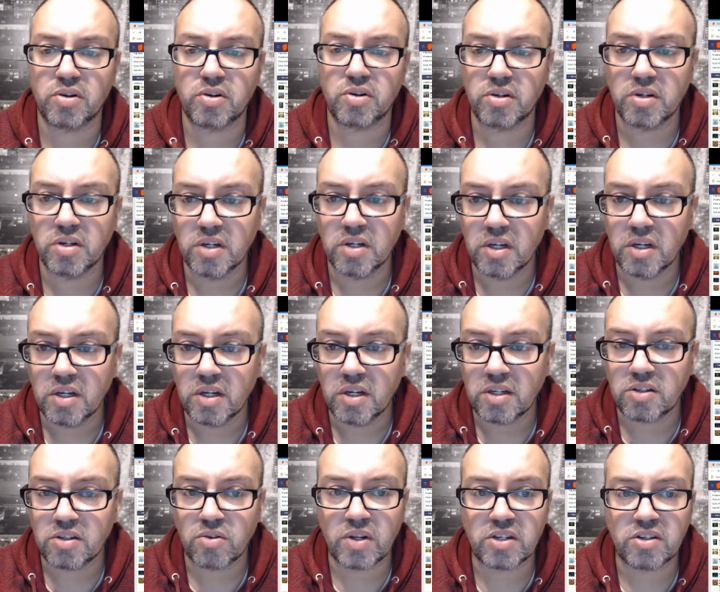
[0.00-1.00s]
So let's
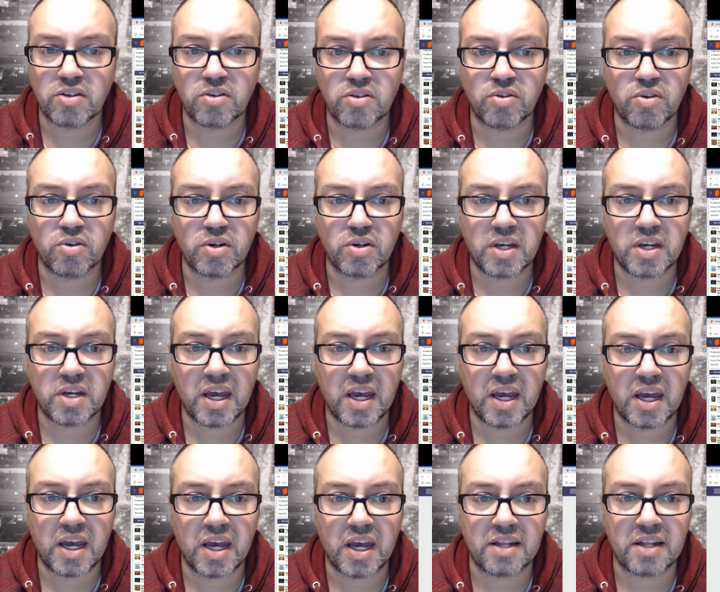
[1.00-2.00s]
look at
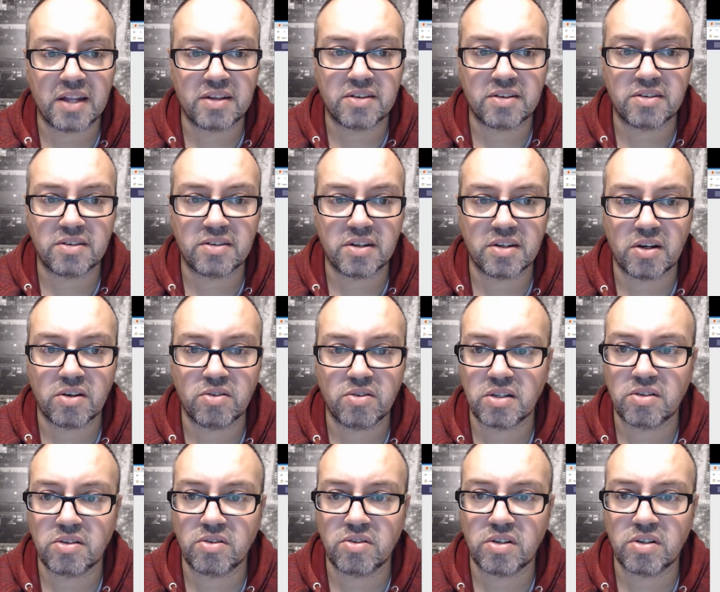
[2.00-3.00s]

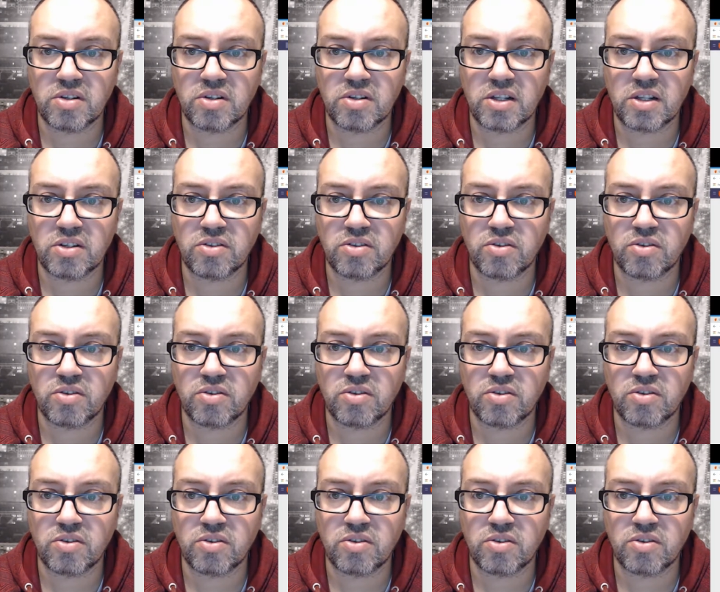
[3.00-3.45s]
let's look at the game.